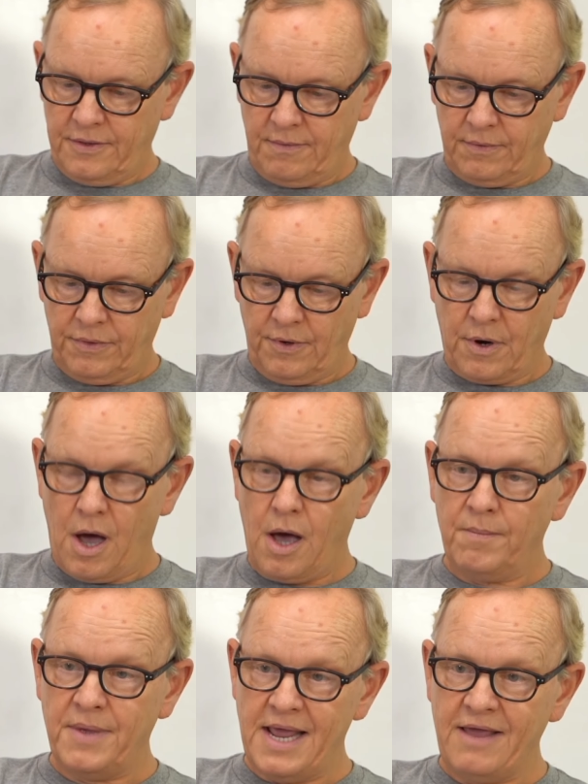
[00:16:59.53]

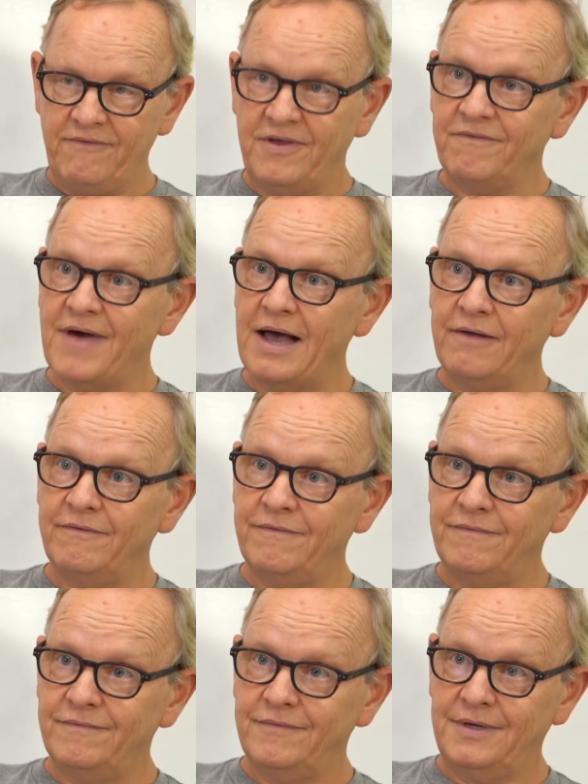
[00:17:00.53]
common AV valve
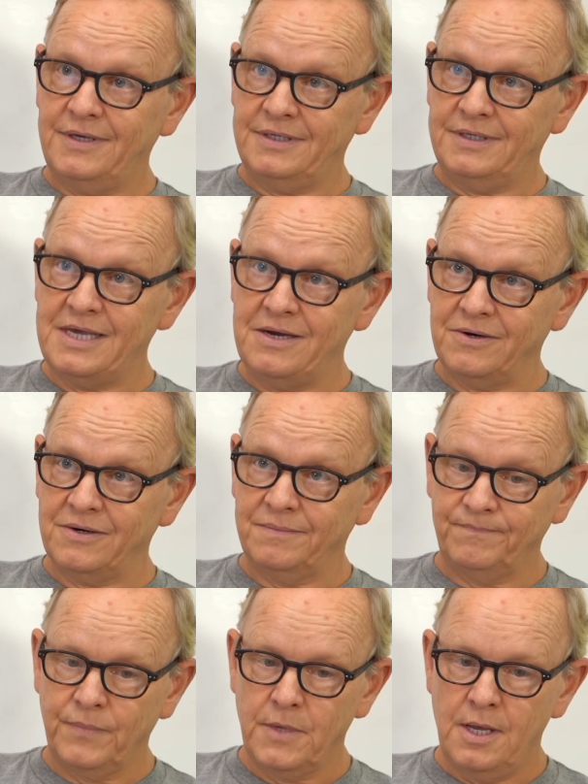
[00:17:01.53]
is here,
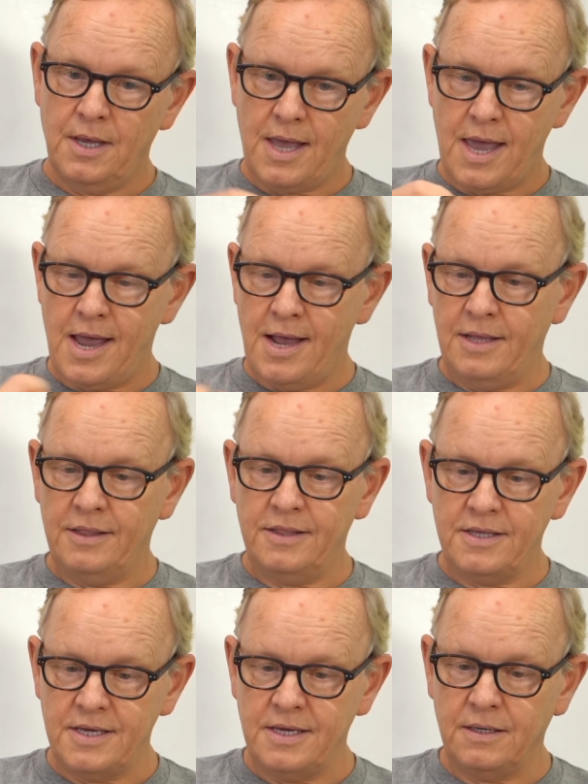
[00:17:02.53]
and
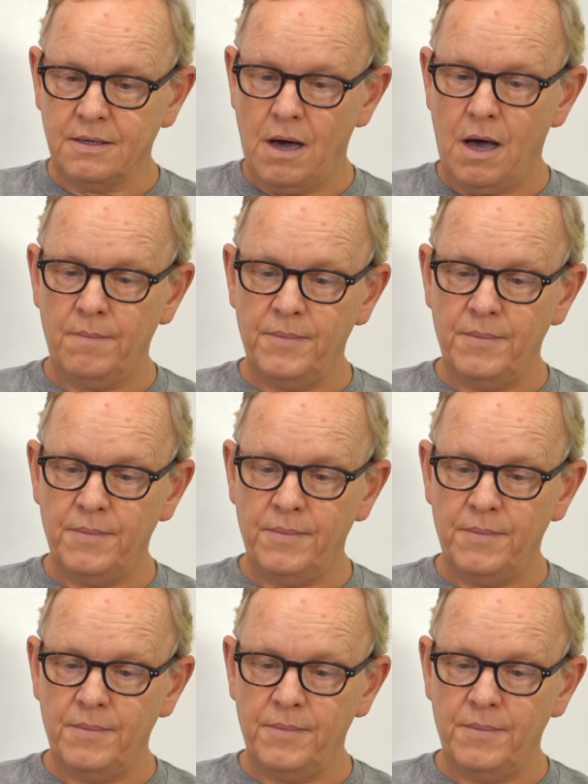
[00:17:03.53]
the common